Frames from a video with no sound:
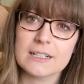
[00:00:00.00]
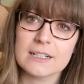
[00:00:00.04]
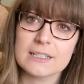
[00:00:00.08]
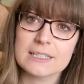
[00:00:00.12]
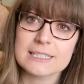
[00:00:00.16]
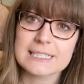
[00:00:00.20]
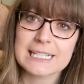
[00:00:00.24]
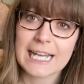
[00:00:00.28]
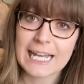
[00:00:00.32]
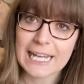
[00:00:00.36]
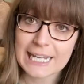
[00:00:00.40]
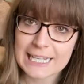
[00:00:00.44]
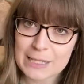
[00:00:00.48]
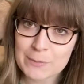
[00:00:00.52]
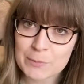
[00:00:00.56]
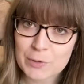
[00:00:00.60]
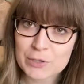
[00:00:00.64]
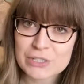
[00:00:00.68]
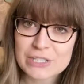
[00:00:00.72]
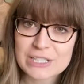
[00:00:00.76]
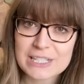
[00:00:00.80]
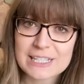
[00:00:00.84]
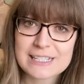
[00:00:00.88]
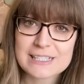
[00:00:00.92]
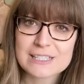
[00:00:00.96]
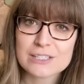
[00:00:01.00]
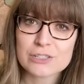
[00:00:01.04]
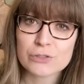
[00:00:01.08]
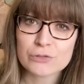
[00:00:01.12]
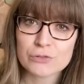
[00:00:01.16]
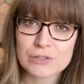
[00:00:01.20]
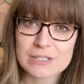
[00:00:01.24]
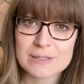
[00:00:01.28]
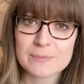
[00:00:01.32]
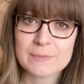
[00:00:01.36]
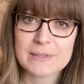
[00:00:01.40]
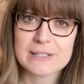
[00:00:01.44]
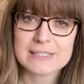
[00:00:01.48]
tiny Modernist
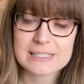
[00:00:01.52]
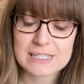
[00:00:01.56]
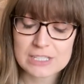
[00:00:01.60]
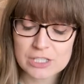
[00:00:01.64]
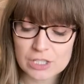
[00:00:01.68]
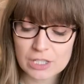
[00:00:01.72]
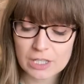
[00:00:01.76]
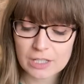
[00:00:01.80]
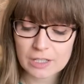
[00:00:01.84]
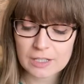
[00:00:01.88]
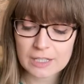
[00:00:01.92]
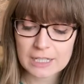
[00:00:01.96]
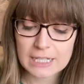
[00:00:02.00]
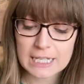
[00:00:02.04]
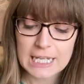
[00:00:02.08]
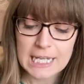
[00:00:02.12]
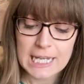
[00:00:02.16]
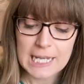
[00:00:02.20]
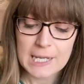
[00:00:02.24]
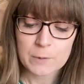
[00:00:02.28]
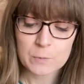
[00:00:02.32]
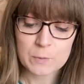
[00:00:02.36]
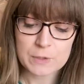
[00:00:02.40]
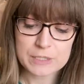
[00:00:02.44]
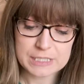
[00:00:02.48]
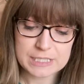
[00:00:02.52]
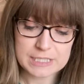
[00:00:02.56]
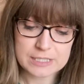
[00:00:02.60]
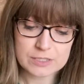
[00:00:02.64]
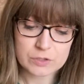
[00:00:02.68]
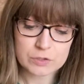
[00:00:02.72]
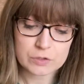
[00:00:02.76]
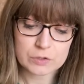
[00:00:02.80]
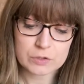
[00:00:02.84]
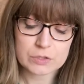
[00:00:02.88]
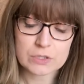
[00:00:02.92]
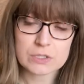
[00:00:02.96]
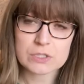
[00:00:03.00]
Christmas stitch along, which is
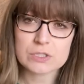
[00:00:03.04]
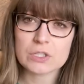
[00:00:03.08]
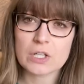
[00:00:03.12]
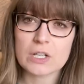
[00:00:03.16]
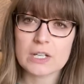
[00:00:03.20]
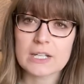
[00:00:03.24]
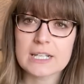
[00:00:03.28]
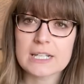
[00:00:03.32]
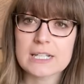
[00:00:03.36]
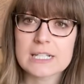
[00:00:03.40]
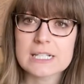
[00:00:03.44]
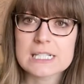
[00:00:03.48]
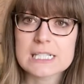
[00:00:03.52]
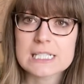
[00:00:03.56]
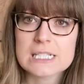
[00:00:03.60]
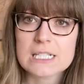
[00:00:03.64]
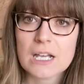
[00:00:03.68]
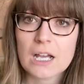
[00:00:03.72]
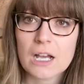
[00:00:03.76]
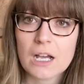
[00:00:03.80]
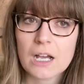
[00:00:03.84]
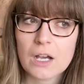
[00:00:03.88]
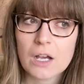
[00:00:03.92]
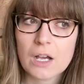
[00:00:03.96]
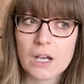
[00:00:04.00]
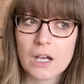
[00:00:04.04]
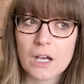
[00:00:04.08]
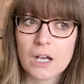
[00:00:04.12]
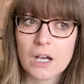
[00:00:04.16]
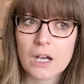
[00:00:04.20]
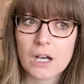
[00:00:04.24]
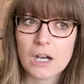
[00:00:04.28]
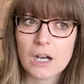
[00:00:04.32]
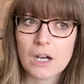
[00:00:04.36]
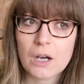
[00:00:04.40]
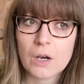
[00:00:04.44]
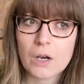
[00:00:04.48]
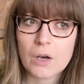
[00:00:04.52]
called The Stockings
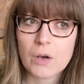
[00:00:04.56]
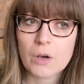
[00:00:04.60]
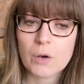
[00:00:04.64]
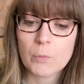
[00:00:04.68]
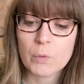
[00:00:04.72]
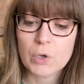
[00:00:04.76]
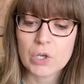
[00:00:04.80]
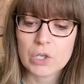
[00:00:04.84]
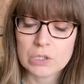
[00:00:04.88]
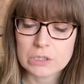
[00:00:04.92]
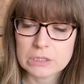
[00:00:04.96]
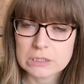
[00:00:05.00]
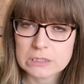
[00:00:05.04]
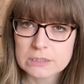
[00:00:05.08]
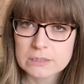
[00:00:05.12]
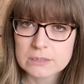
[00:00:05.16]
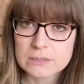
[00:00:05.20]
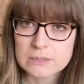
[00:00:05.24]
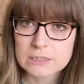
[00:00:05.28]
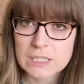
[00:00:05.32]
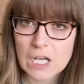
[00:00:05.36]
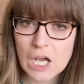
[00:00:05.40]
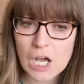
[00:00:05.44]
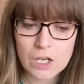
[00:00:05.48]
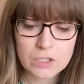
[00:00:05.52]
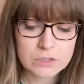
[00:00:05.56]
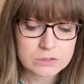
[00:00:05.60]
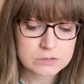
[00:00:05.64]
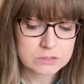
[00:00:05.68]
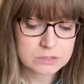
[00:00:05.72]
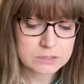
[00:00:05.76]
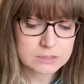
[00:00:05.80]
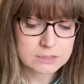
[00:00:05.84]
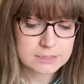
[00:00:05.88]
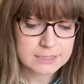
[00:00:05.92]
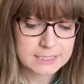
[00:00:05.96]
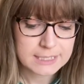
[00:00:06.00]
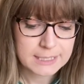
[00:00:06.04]
Were Hung,
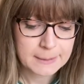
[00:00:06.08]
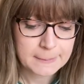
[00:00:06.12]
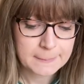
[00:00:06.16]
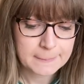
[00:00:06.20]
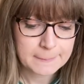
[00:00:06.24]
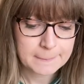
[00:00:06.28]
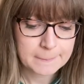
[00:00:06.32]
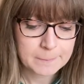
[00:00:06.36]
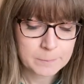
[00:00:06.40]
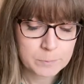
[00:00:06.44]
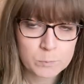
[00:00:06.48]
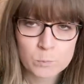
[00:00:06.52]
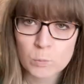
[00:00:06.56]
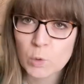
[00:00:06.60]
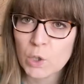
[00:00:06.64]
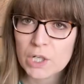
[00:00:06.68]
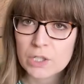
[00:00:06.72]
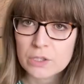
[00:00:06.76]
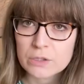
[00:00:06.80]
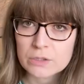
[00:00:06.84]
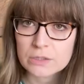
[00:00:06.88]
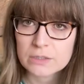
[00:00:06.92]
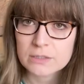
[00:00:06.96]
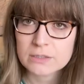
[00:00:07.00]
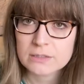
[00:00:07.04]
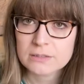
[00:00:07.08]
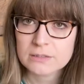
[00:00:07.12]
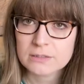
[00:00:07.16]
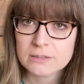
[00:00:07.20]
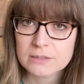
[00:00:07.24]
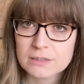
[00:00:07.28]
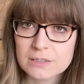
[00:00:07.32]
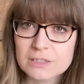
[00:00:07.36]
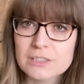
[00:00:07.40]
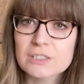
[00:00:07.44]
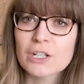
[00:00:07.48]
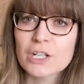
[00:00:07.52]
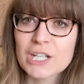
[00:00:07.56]
Were Hung.
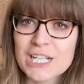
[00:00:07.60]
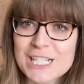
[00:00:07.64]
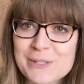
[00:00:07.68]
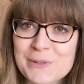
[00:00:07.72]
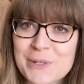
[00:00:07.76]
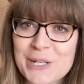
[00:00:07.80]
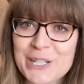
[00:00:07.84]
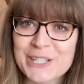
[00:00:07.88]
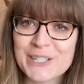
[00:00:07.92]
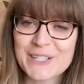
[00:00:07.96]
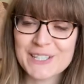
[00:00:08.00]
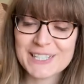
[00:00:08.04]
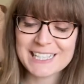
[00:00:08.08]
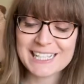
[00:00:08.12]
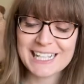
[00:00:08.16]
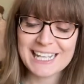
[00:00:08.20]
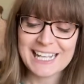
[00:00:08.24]
The Stockings Were Hung.